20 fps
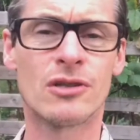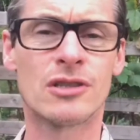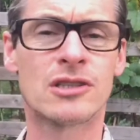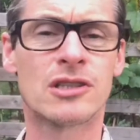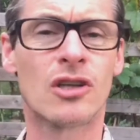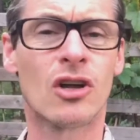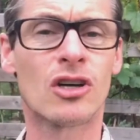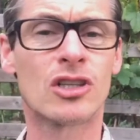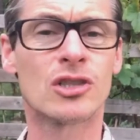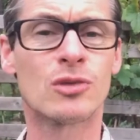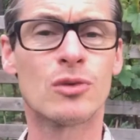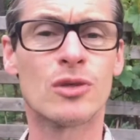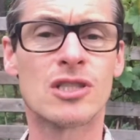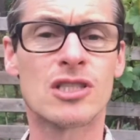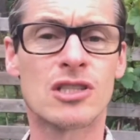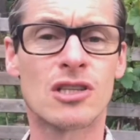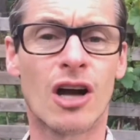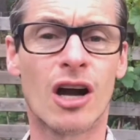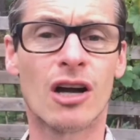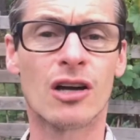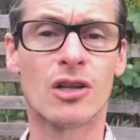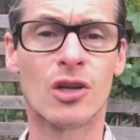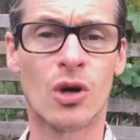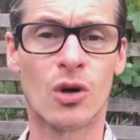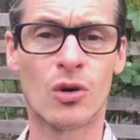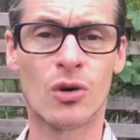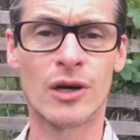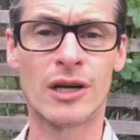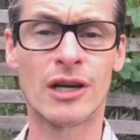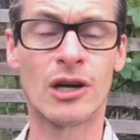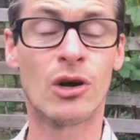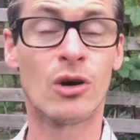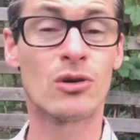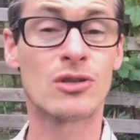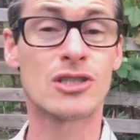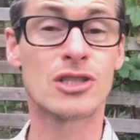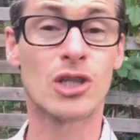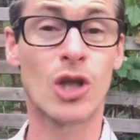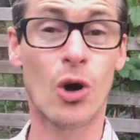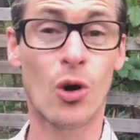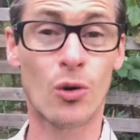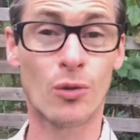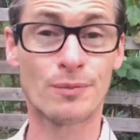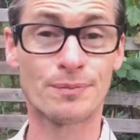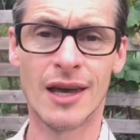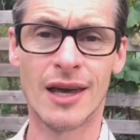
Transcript: as long as we start low and go slow.